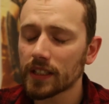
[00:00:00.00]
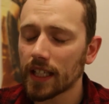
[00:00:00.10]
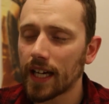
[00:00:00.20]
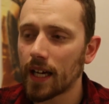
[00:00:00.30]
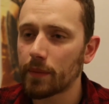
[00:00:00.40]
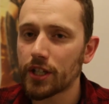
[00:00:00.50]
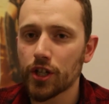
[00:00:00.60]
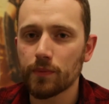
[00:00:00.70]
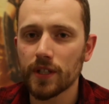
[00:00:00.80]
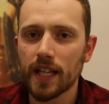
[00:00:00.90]
in
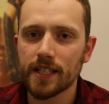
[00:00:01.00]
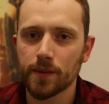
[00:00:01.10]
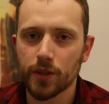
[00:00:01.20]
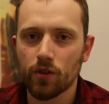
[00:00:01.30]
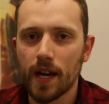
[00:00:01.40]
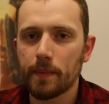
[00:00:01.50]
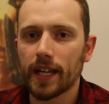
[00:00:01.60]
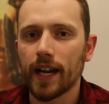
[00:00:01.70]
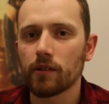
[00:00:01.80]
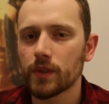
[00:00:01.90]
terms of their subscriber
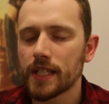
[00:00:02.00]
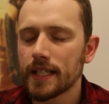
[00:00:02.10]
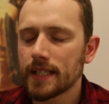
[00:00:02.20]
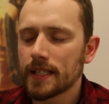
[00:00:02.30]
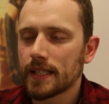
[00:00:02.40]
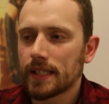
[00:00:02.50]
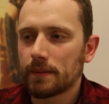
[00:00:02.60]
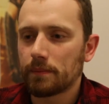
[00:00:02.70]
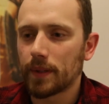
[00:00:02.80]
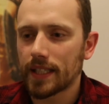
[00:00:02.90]
count.
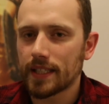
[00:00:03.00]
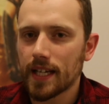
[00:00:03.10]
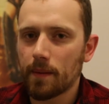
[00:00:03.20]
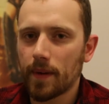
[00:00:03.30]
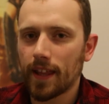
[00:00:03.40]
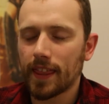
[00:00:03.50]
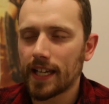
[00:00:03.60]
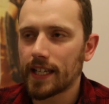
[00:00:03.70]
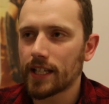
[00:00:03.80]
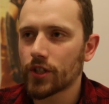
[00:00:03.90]
But I
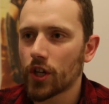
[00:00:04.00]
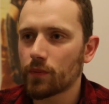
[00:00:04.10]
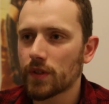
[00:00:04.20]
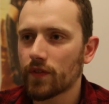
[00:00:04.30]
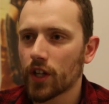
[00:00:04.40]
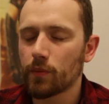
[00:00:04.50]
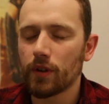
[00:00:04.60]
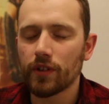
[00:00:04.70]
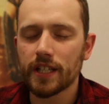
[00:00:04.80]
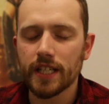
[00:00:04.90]
think in terms of the
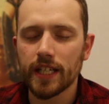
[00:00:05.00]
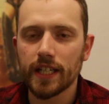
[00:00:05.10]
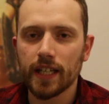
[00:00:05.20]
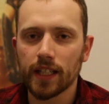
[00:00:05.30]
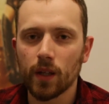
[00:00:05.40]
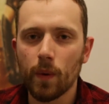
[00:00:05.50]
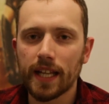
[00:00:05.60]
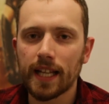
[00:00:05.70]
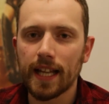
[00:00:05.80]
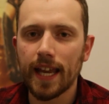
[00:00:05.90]
community and the way
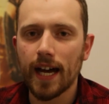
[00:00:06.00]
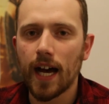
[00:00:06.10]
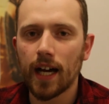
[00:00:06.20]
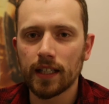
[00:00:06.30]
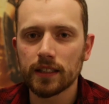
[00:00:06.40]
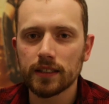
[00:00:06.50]
that they are